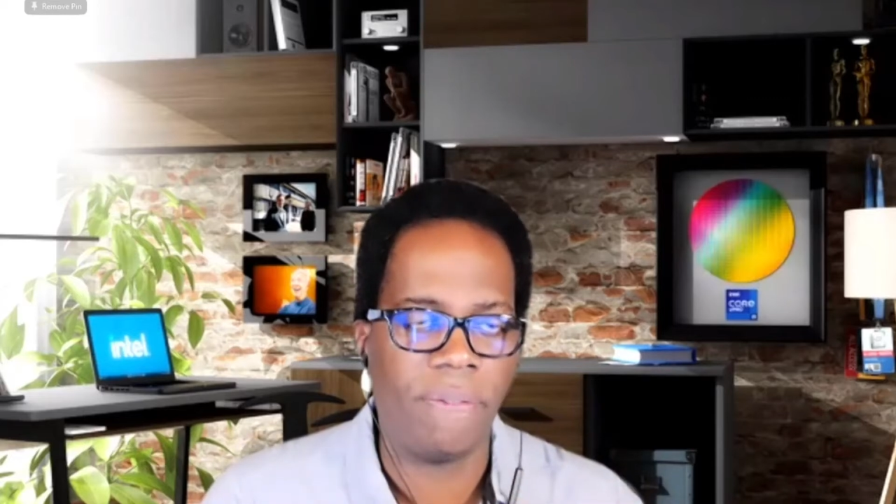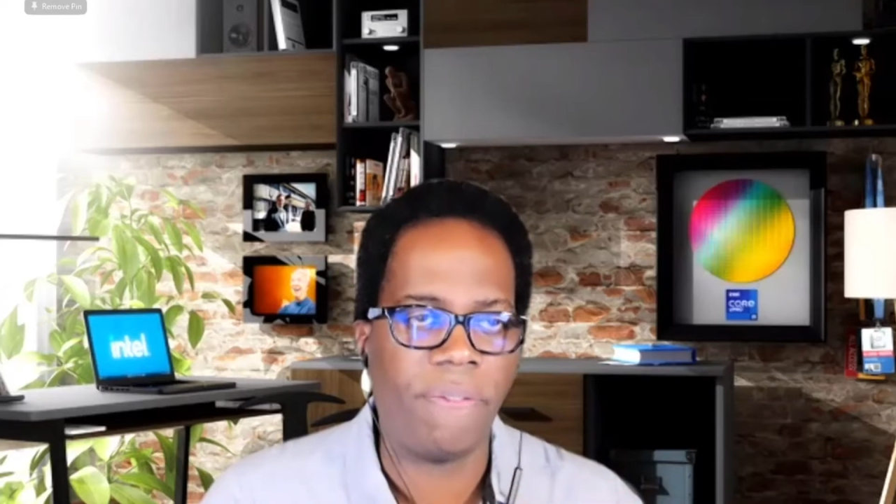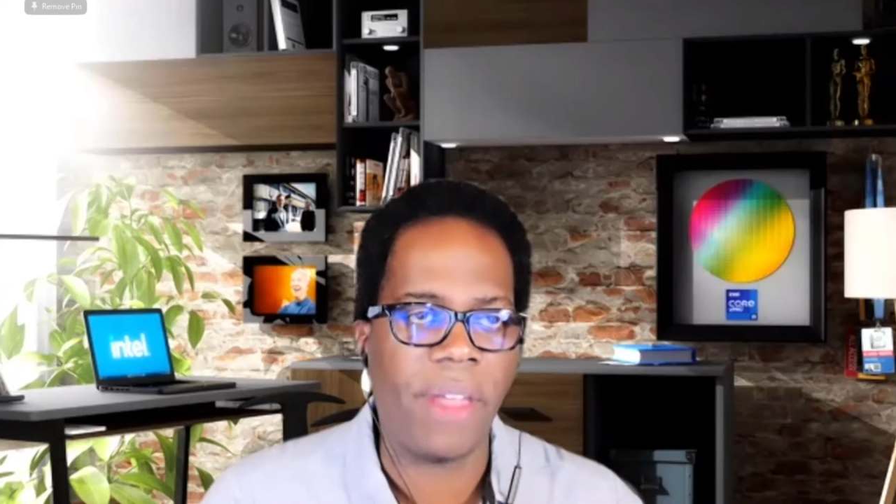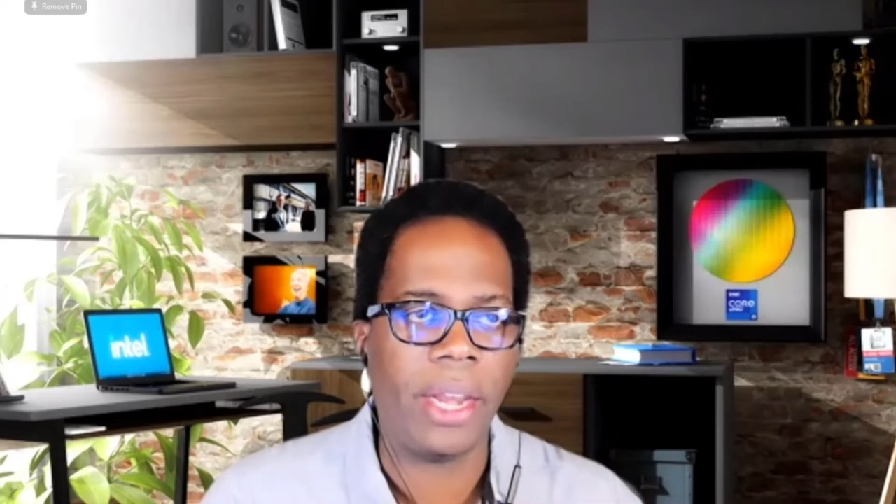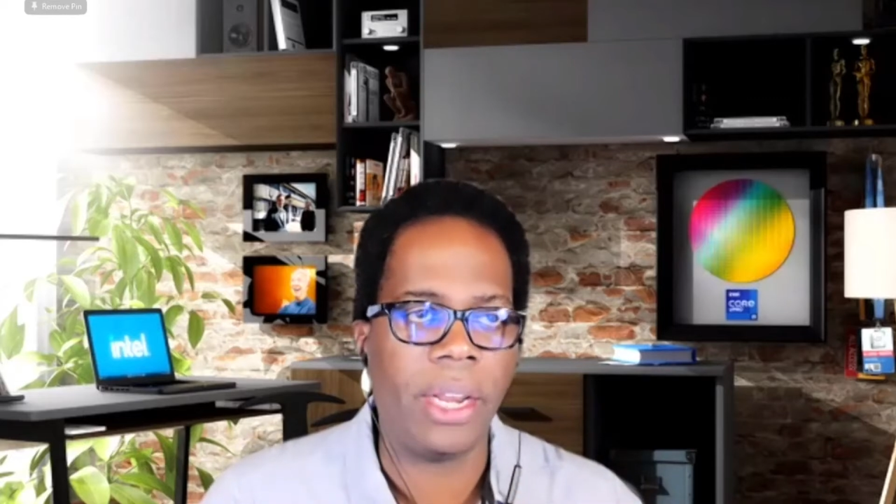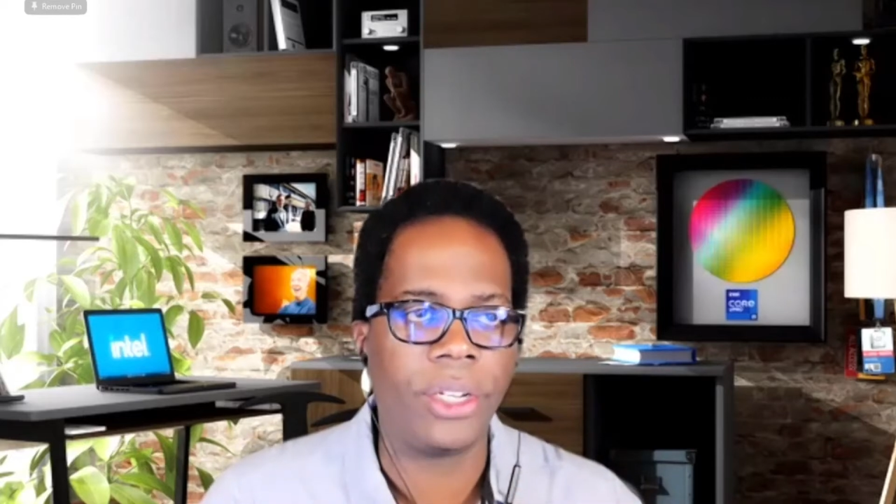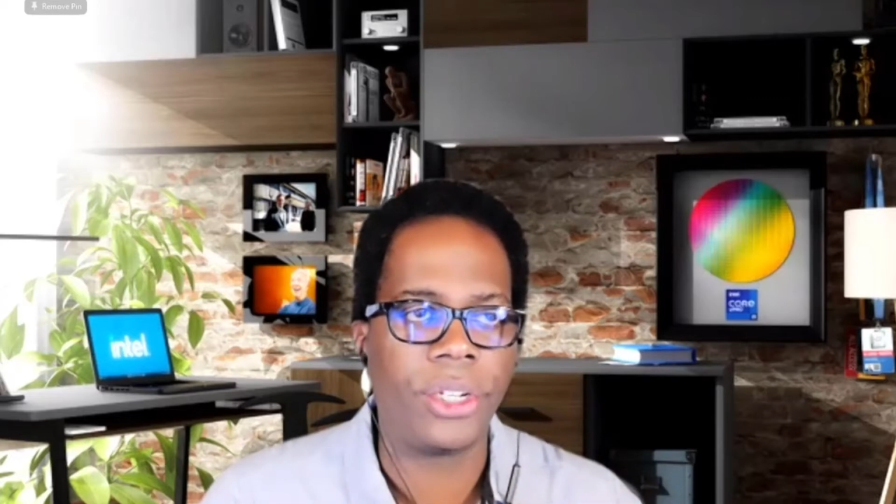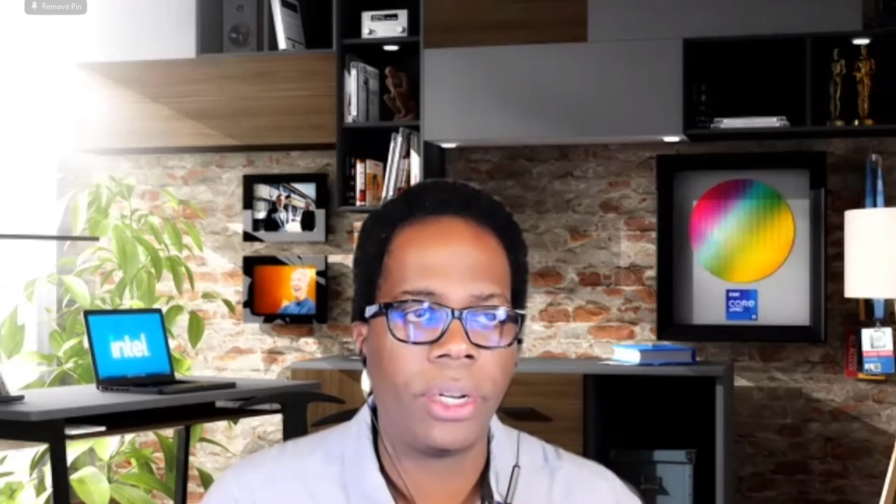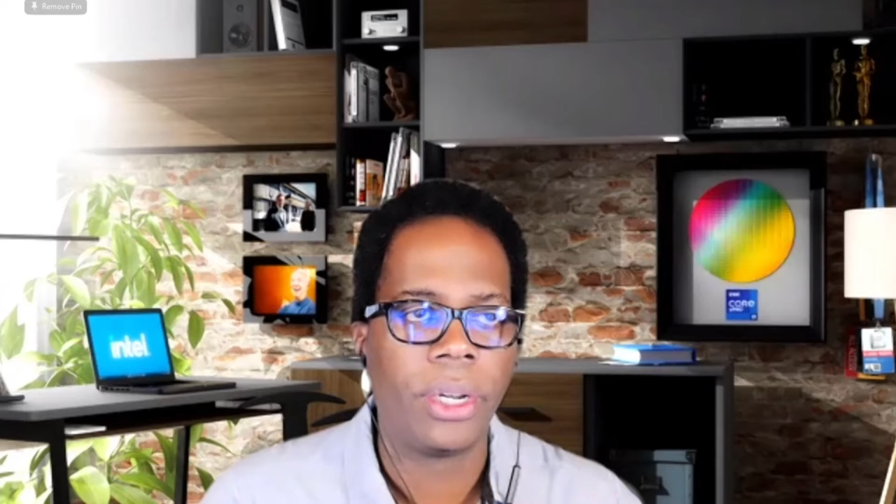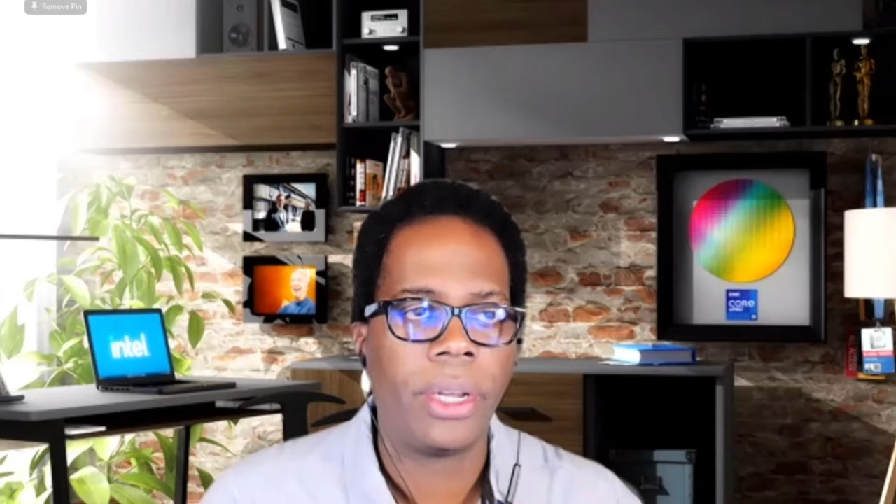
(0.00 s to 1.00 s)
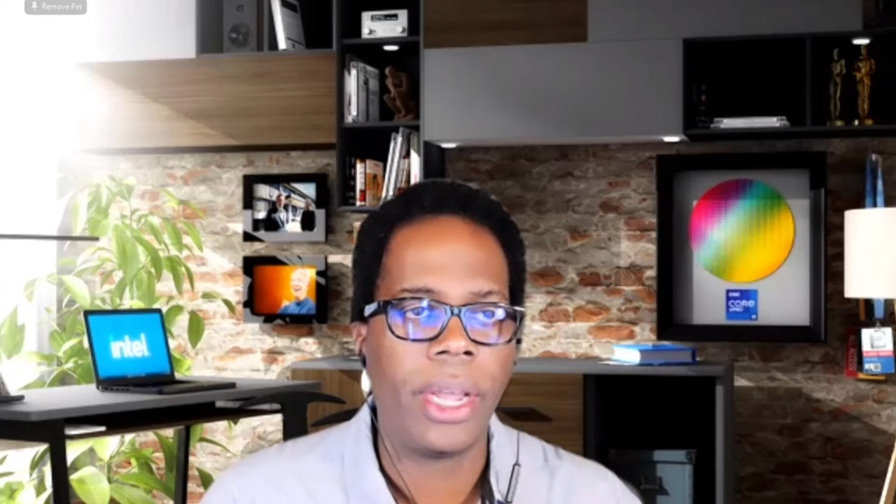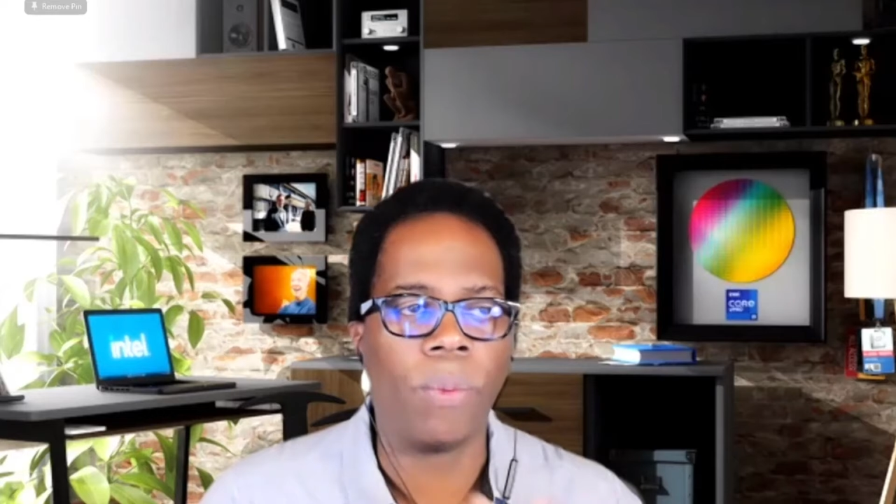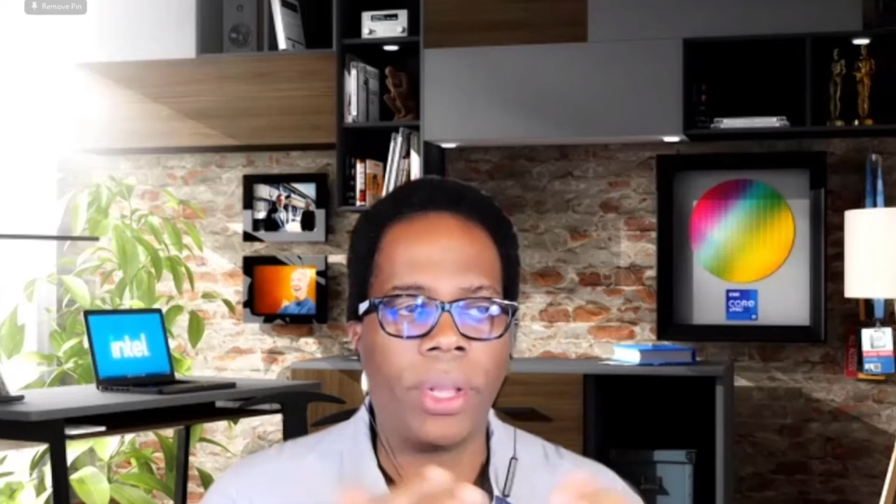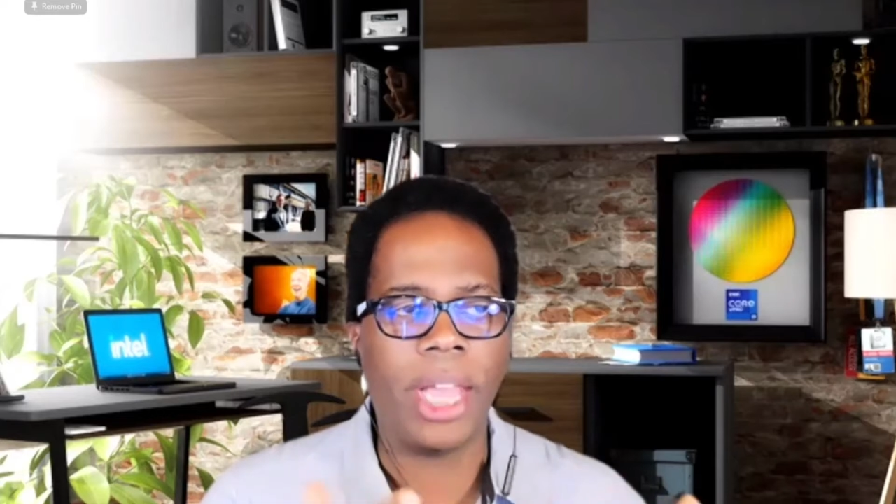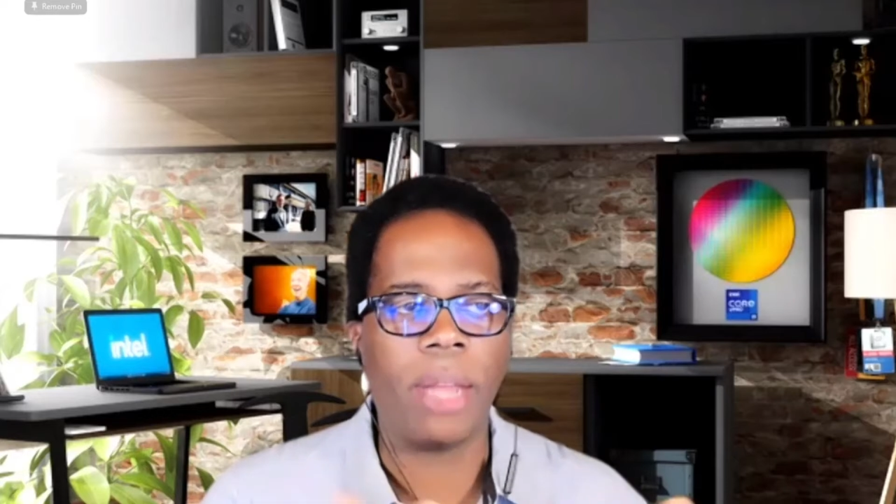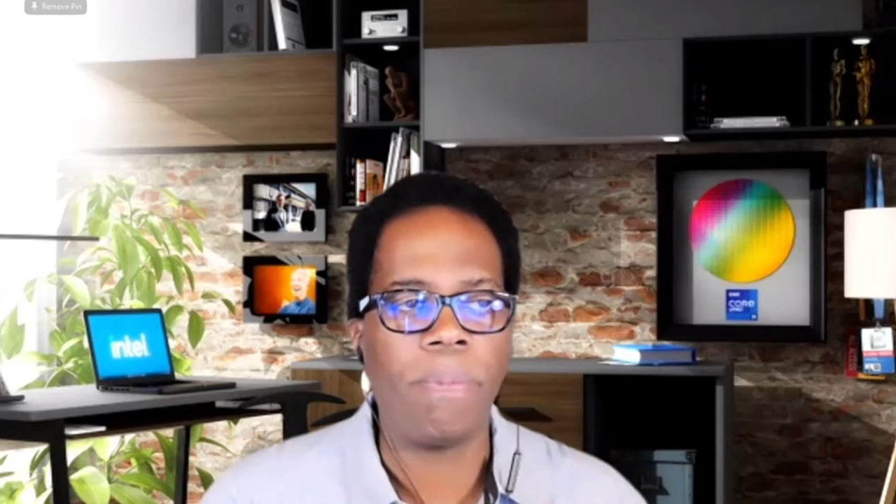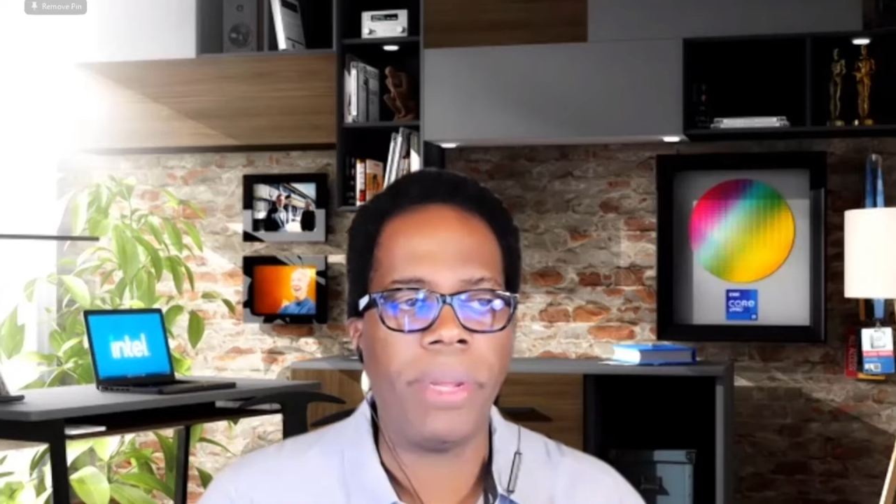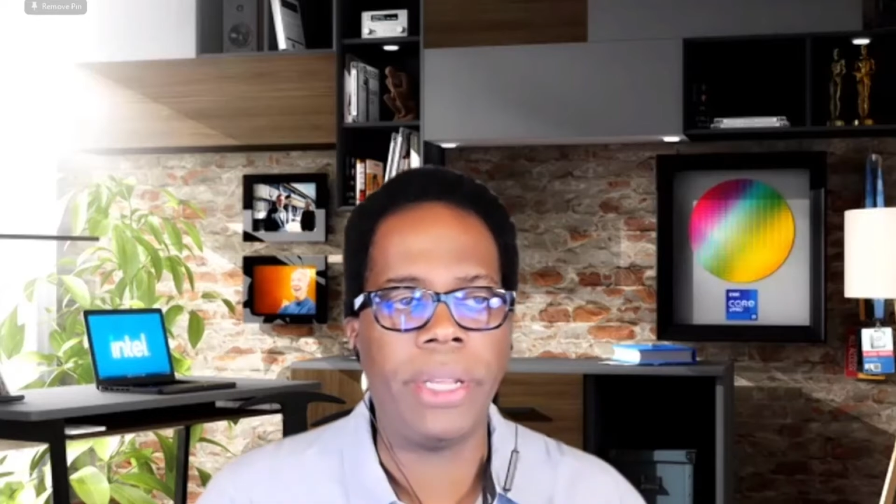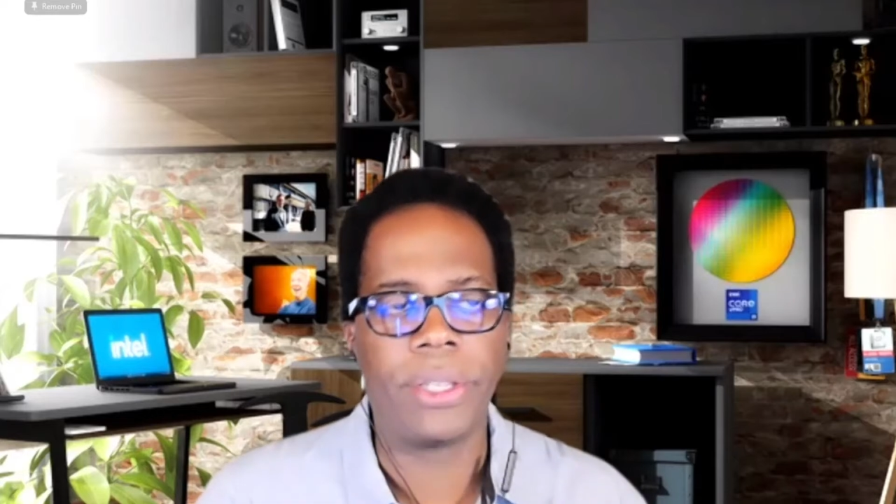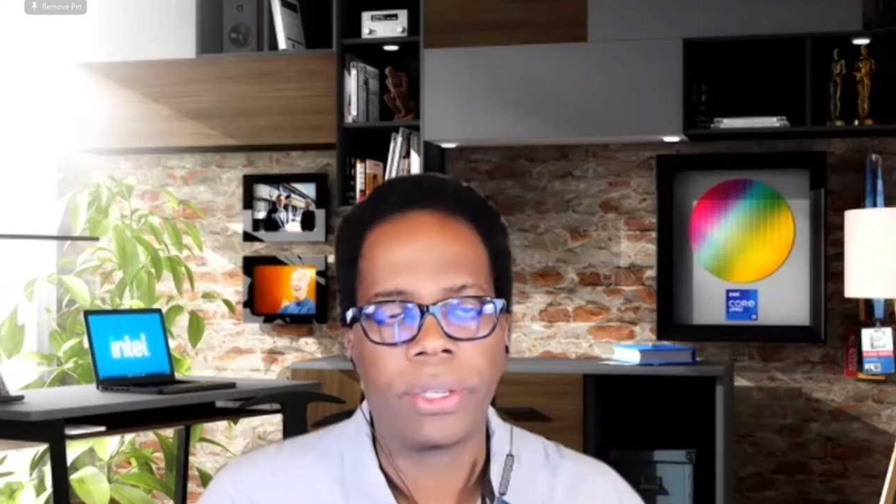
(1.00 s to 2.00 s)
advantage and what that
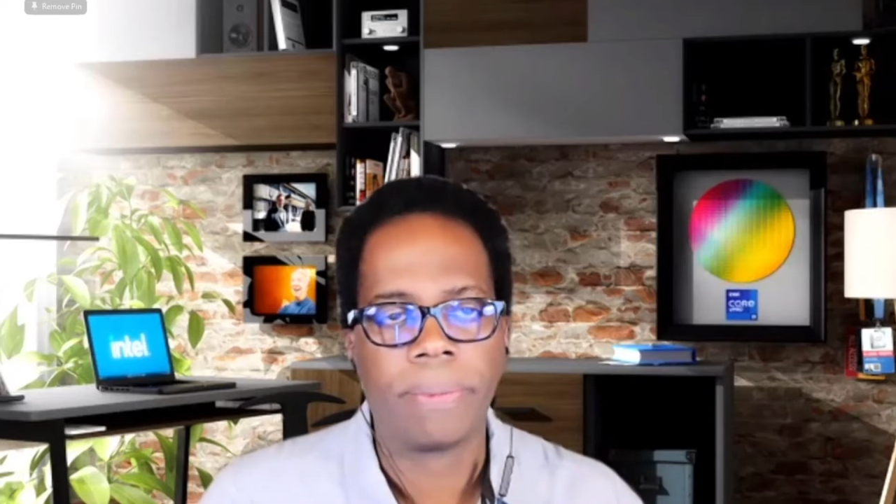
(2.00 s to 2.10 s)
means.